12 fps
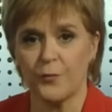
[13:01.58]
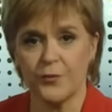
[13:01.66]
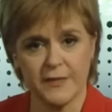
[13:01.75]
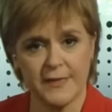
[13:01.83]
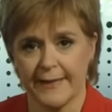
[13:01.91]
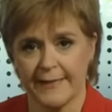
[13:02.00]
I'm not
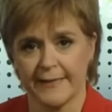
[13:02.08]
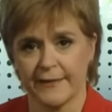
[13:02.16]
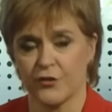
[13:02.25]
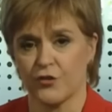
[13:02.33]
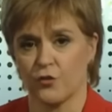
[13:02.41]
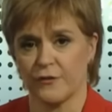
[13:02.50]

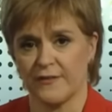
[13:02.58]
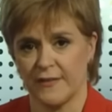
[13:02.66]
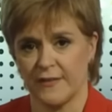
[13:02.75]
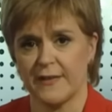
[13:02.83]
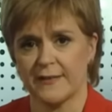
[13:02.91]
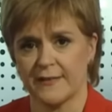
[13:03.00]
pretending there's not
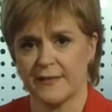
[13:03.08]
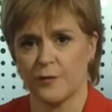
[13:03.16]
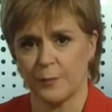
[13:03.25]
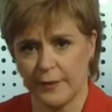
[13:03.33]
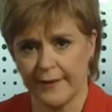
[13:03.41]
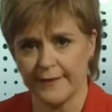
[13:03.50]
serious
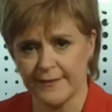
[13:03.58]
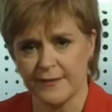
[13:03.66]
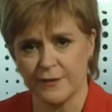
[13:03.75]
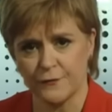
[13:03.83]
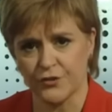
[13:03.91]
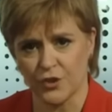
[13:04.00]

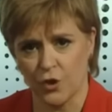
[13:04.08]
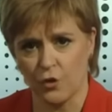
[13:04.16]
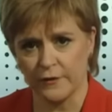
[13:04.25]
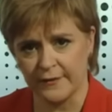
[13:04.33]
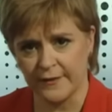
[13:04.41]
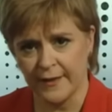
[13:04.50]
complexities for
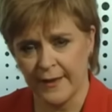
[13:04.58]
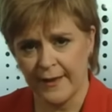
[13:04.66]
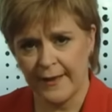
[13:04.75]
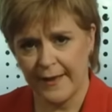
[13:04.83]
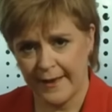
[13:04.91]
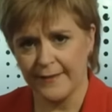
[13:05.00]
Scotland
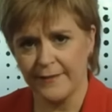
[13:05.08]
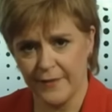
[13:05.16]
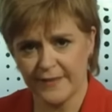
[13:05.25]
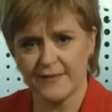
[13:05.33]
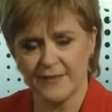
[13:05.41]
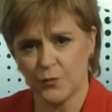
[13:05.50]
in
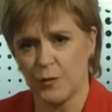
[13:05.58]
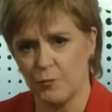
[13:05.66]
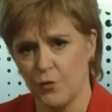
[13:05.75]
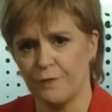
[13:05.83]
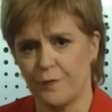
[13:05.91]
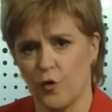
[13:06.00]
this as we
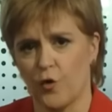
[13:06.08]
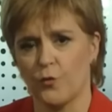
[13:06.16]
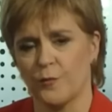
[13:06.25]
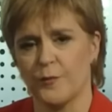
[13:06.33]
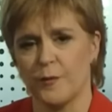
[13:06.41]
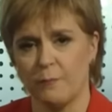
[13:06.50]
move forward.